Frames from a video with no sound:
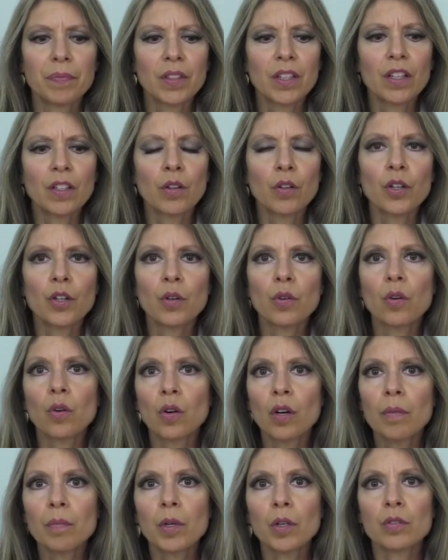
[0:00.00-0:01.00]
you know, your
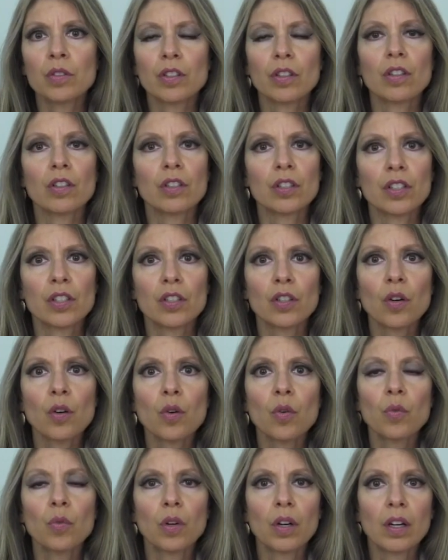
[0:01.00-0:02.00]
hormones are
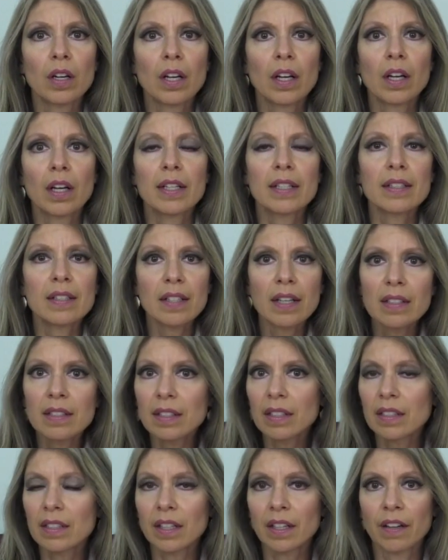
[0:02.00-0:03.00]
so
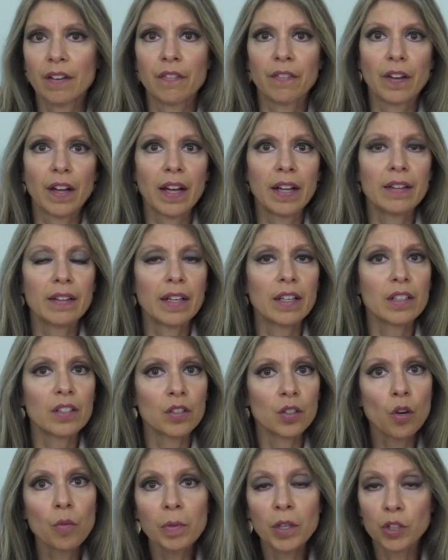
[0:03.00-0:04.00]
sensitive and they
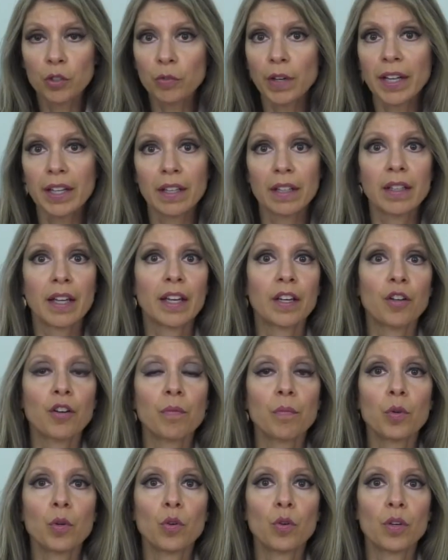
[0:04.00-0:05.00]
so much regulate
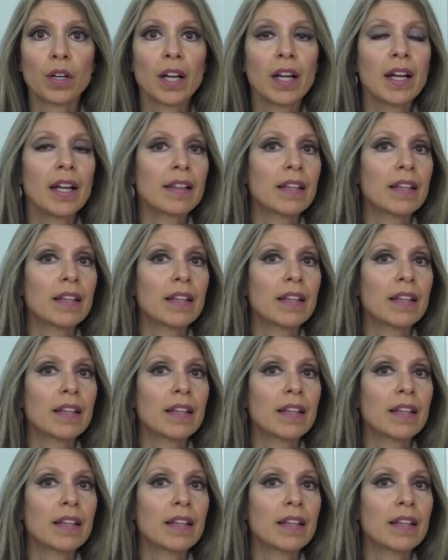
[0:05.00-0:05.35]
your mood,